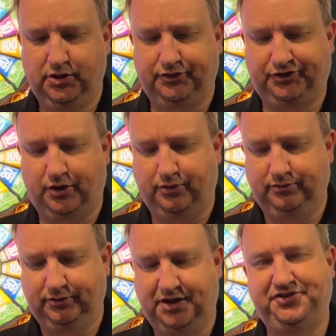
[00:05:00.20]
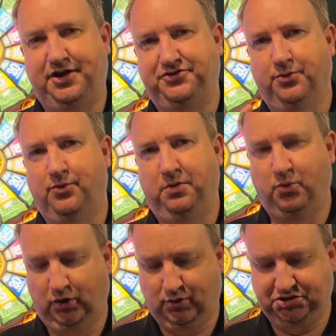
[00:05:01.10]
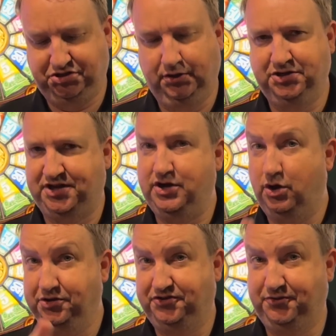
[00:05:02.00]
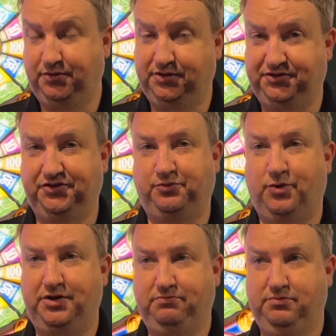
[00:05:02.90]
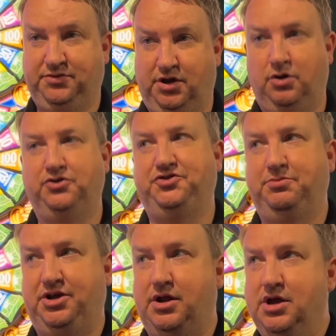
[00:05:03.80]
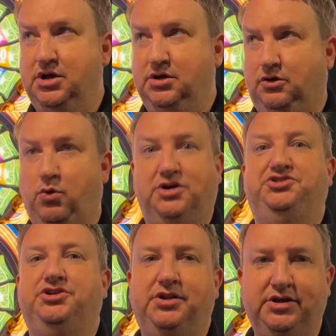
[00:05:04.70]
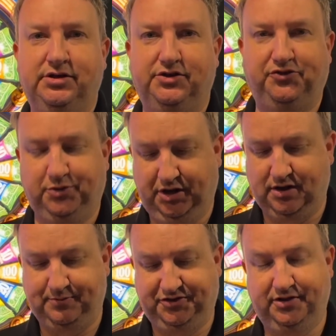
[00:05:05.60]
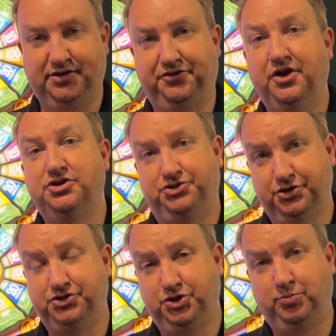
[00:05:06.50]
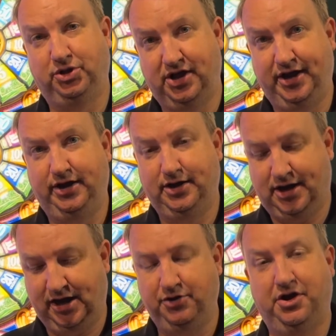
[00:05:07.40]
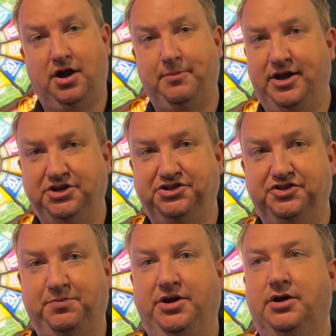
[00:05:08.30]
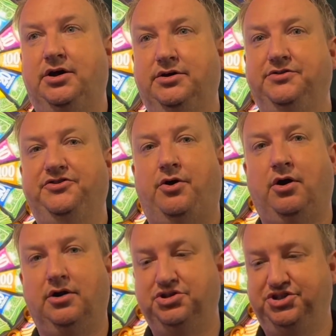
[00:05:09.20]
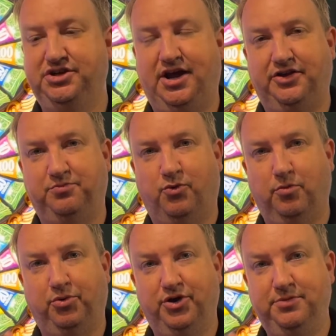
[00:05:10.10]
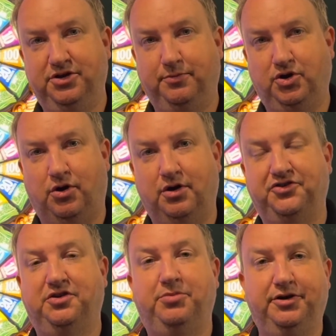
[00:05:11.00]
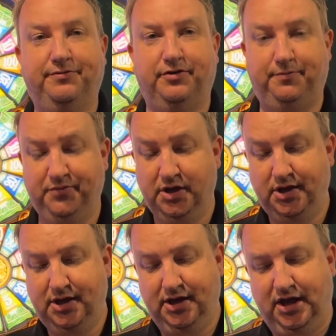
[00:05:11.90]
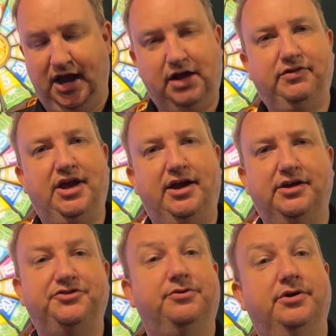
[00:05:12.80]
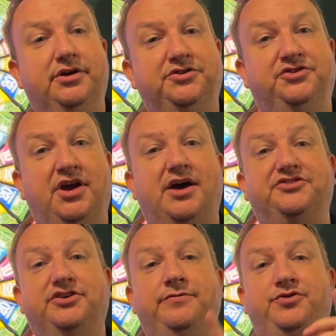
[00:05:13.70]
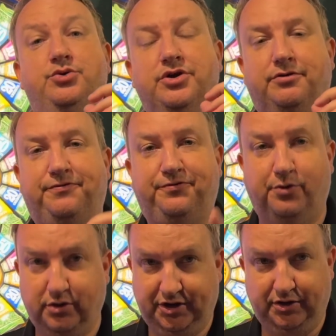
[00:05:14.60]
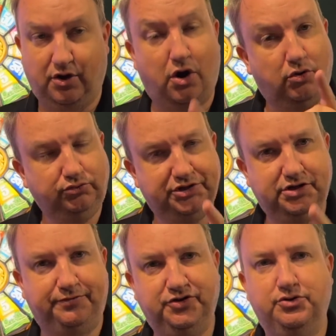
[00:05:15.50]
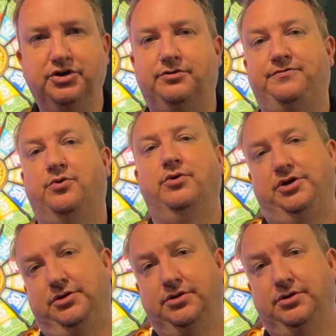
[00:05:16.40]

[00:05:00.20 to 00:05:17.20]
So let's answer one more question, because I know this is what the ultimate question is when it comes to this. Should you play higher denominations because the RNG has more premium cards to pick from? And the answer is yes, if you can afford it. Only if you can afford it.